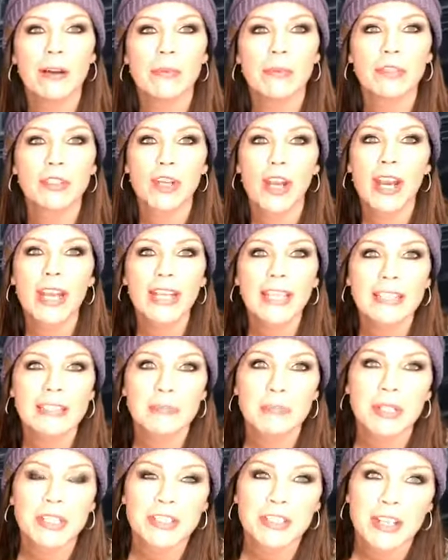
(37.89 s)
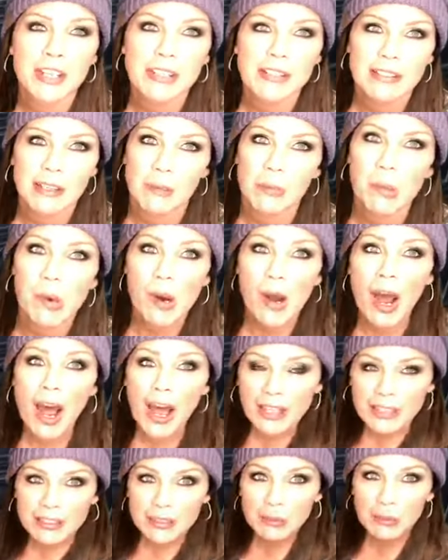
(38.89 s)
I'm trying to get as much done as I
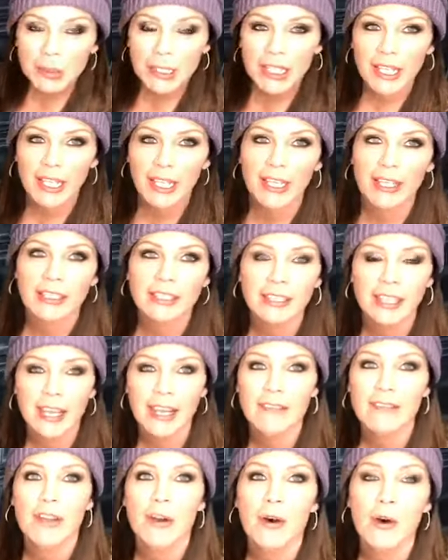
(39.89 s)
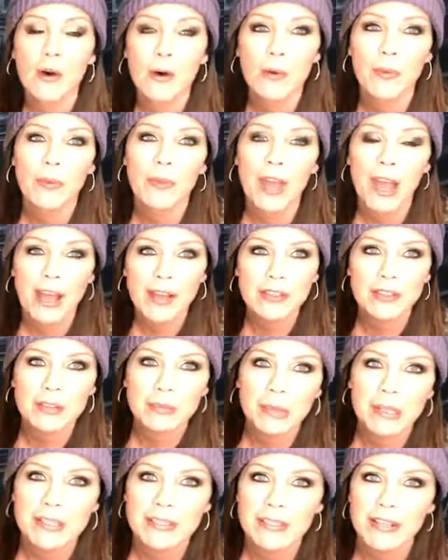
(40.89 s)
possibly can. I have the house to
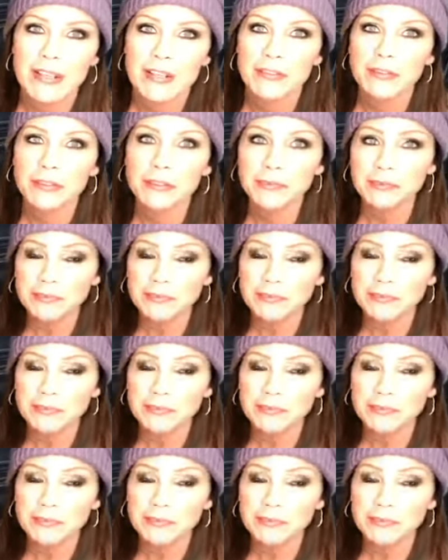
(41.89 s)
myself.